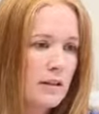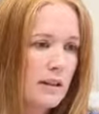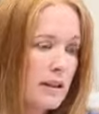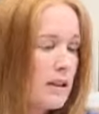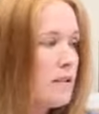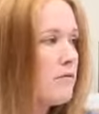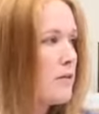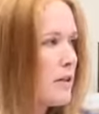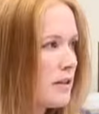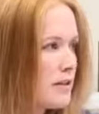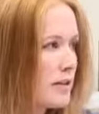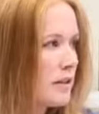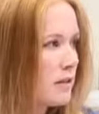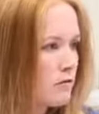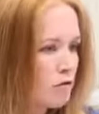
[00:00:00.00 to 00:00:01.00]
live in the
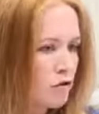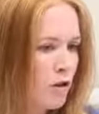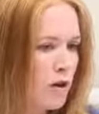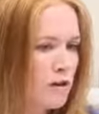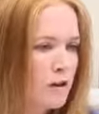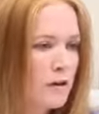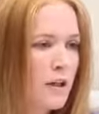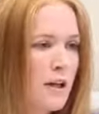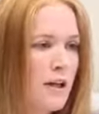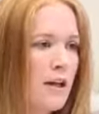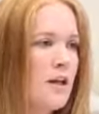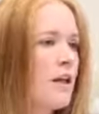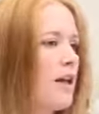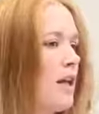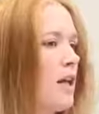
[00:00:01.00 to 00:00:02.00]
City of Toronto.
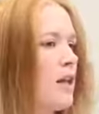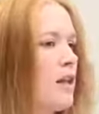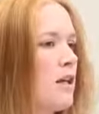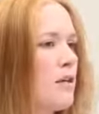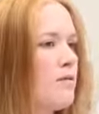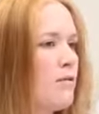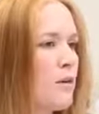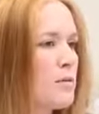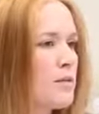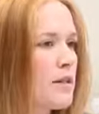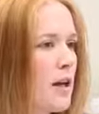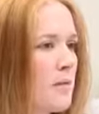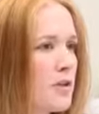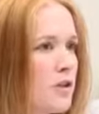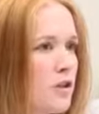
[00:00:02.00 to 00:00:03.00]
And I think if I was
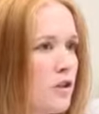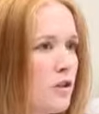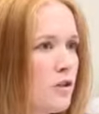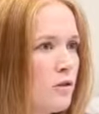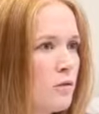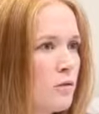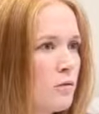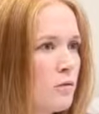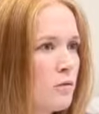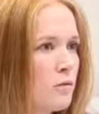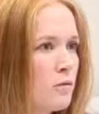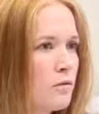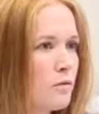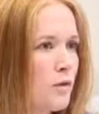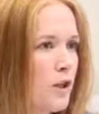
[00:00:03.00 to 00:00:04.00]
coming to you,